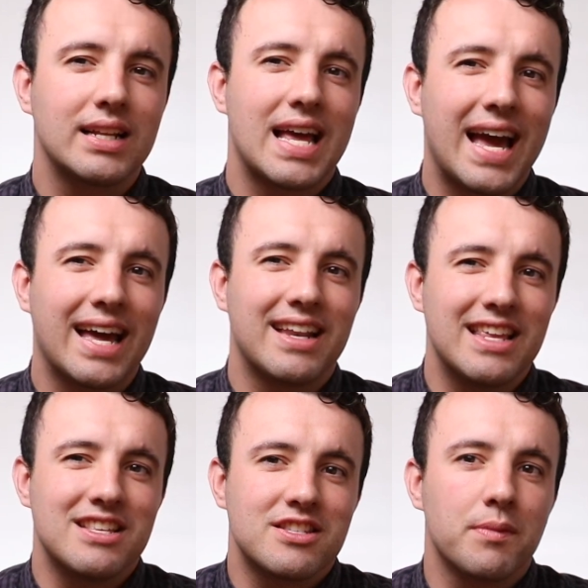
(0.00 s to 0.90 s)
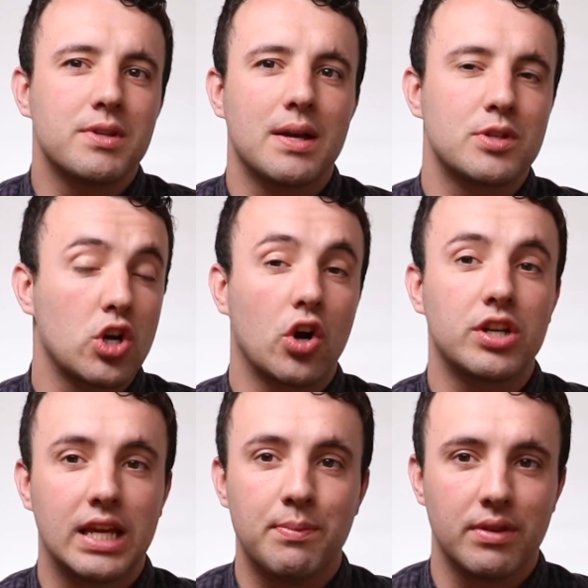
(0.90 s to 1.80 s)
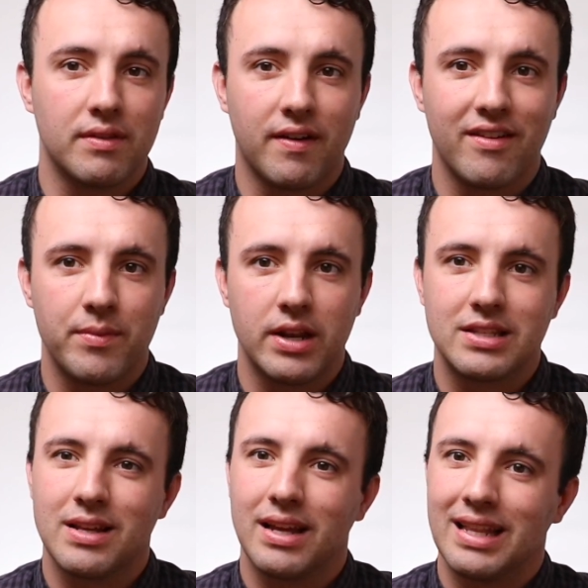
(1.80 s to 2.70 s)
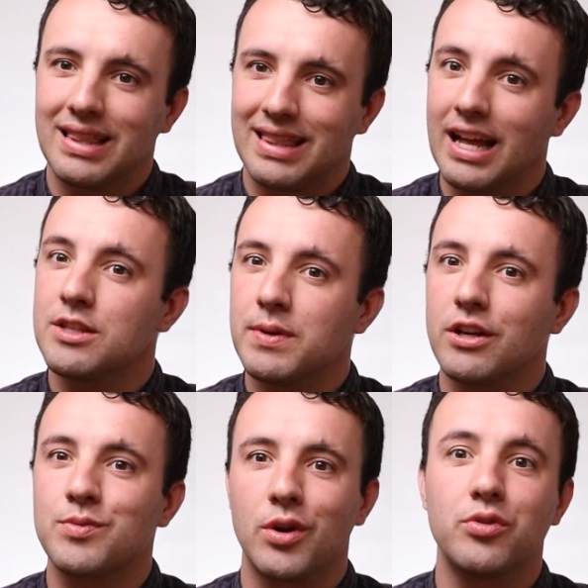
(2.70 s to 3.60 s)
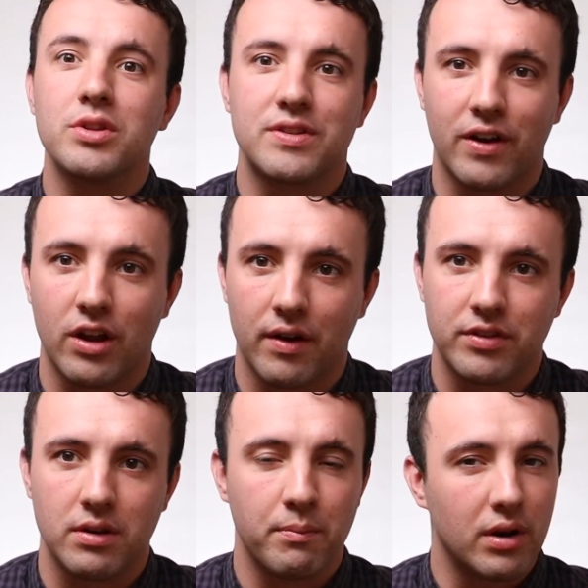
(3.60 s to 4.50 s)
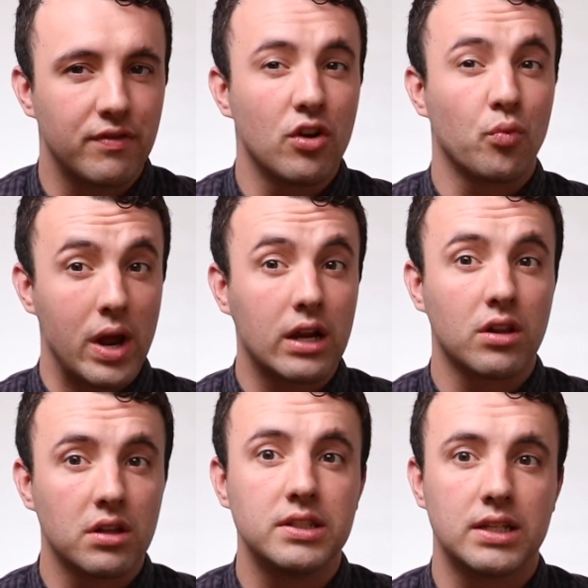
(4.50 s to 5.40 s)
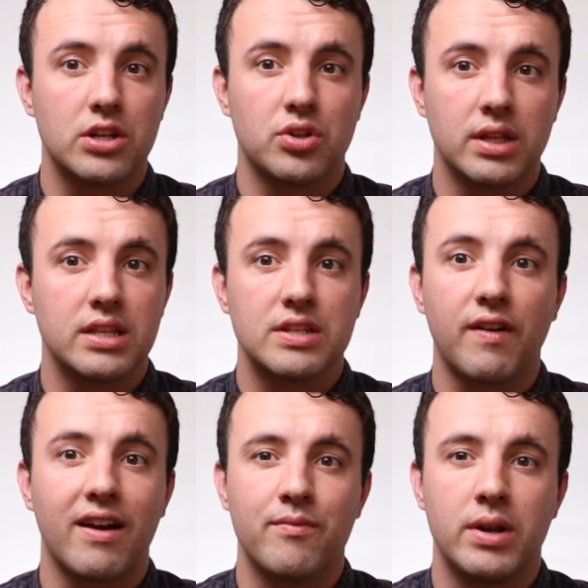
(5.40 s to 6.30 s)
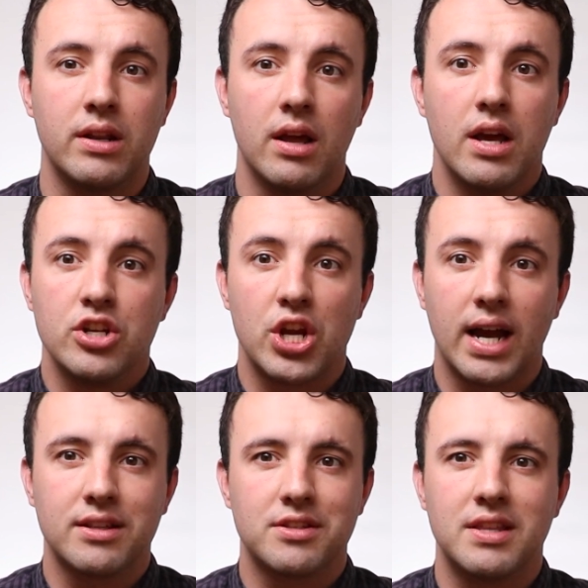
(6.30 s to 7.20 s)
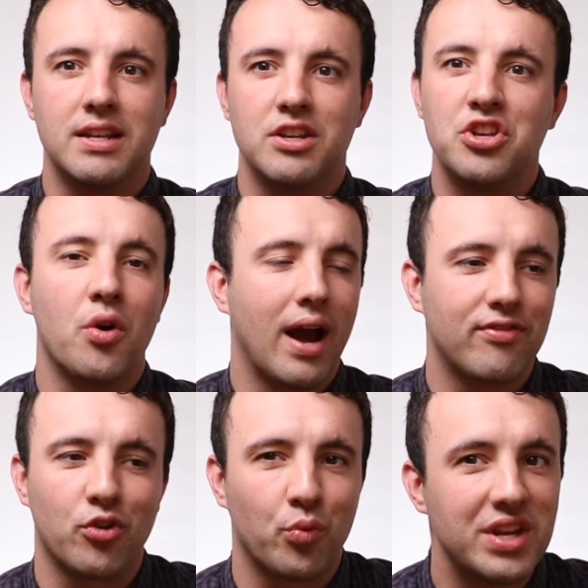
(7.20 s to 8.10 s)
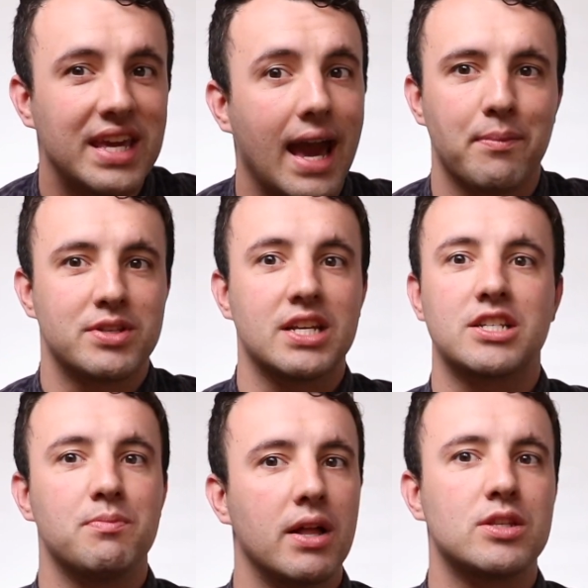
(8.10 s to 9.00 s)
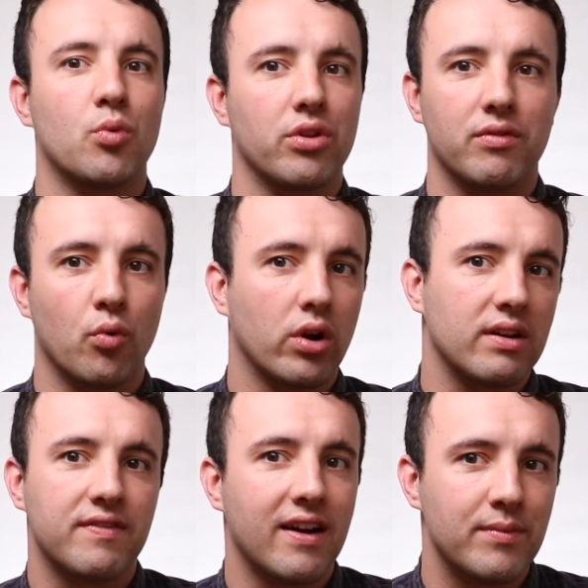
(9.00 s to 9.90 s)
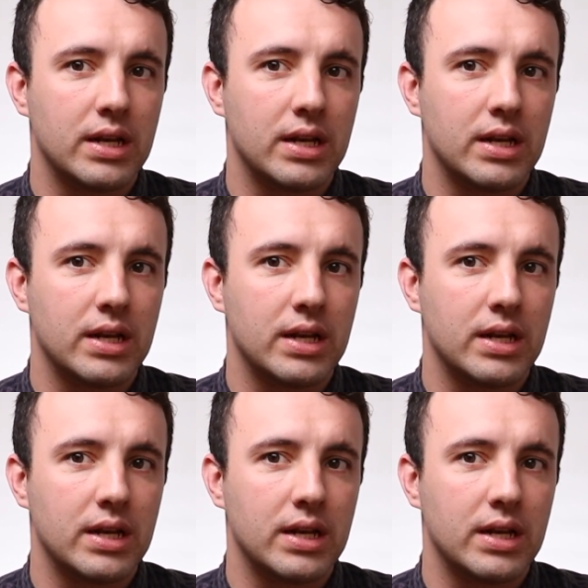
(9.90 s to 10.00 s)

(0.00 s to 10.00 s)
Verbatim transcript: like to add, sometimes it's hard to keep it in the five minutes, and that's because we don't do this very often. But if you're regularly scheduling these five minute chats, then you don't have to recap six months worth of work in five